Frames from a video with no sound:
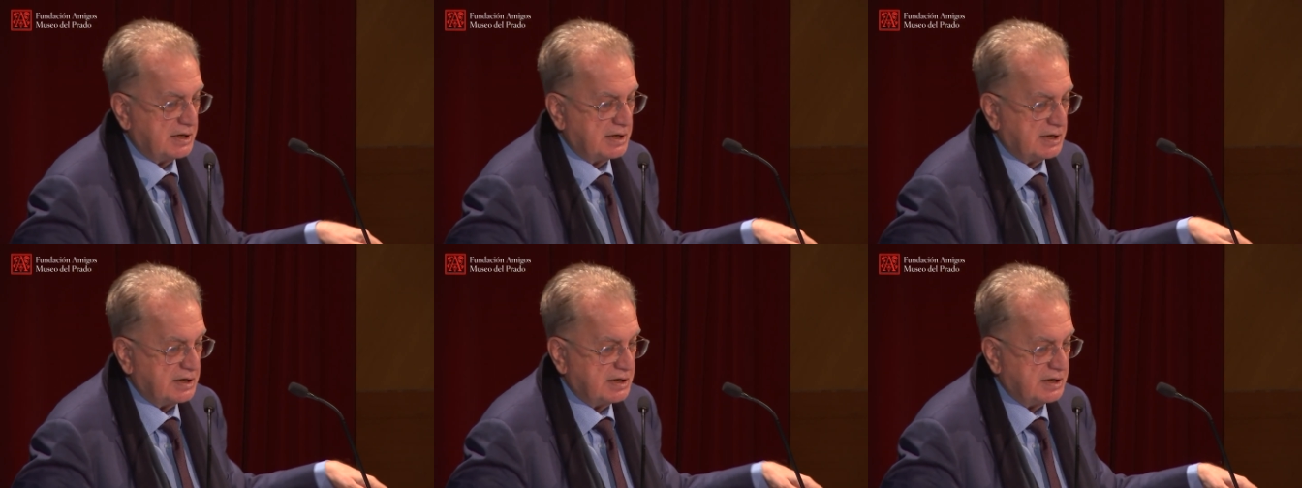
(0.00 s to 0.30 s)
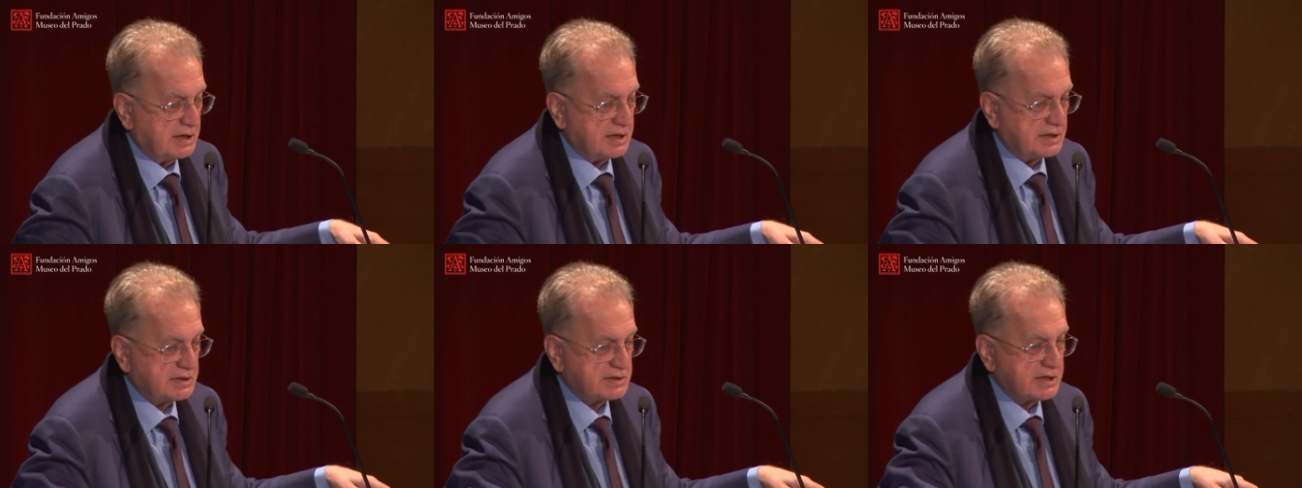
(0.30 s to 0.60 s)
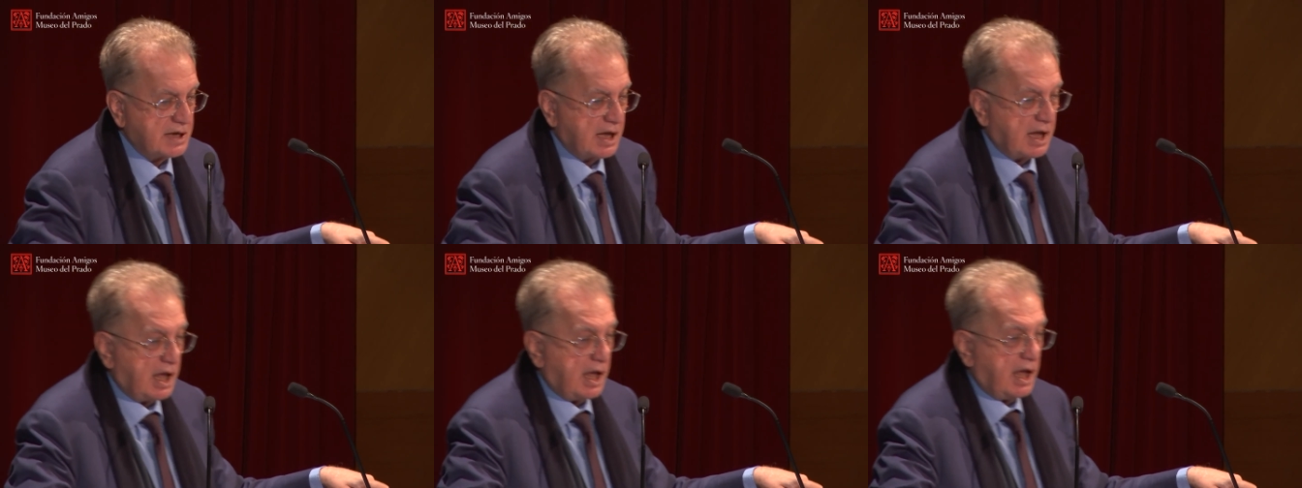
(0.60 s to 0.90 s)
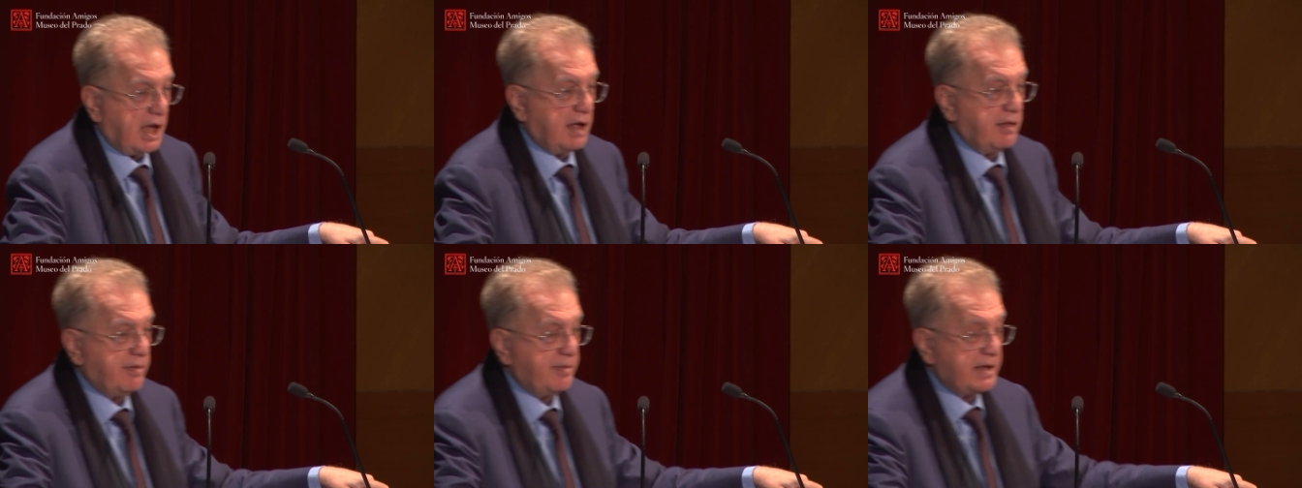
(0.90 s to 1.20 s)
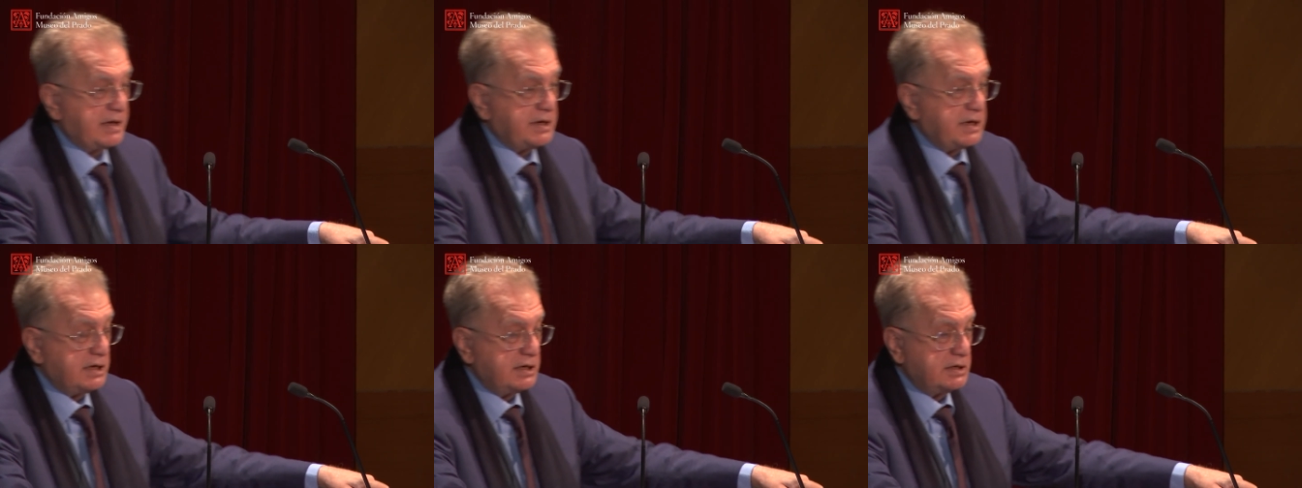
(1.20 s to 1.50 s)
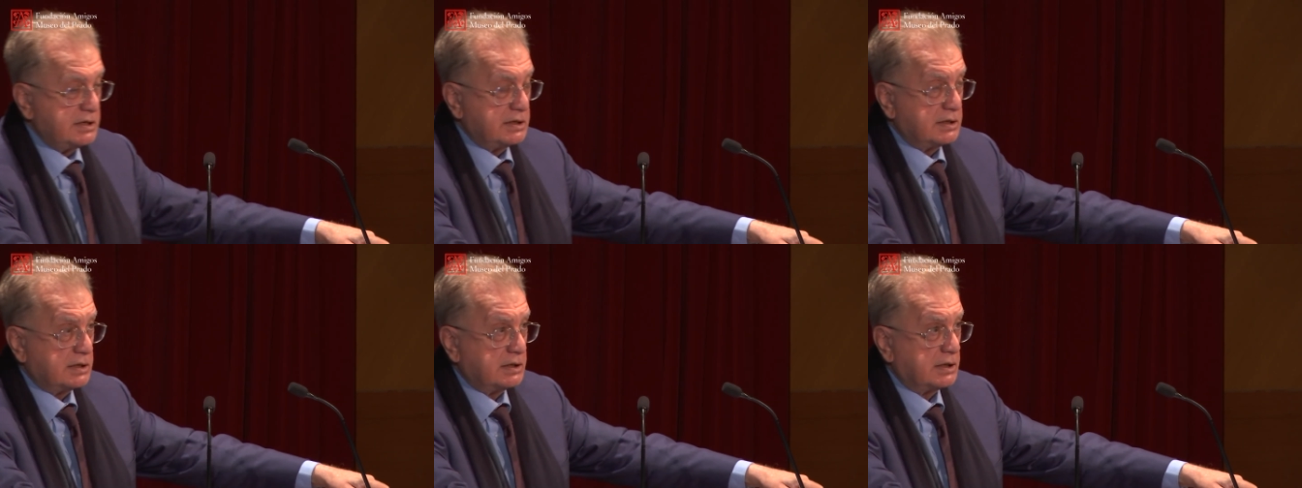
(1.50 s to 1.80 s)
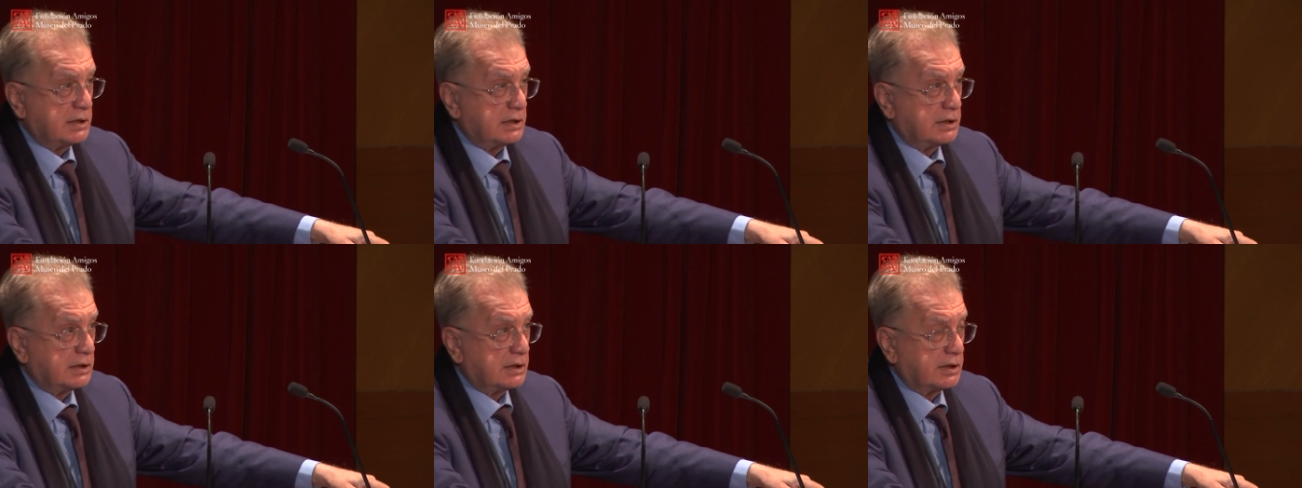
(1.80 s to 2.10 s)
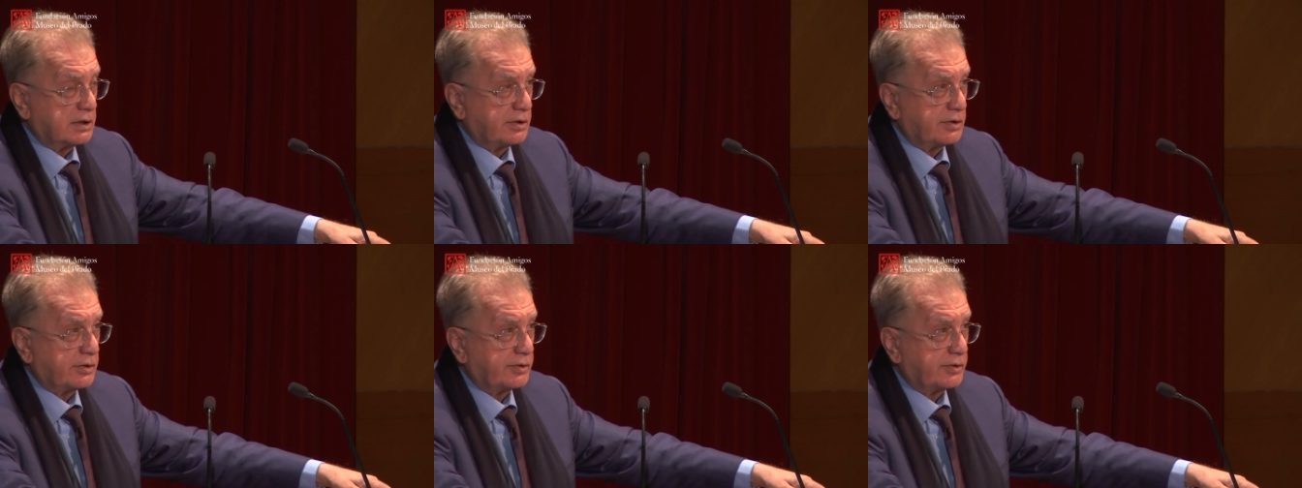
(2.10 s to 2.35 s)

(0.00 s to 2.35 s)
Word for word: years. And then in uh,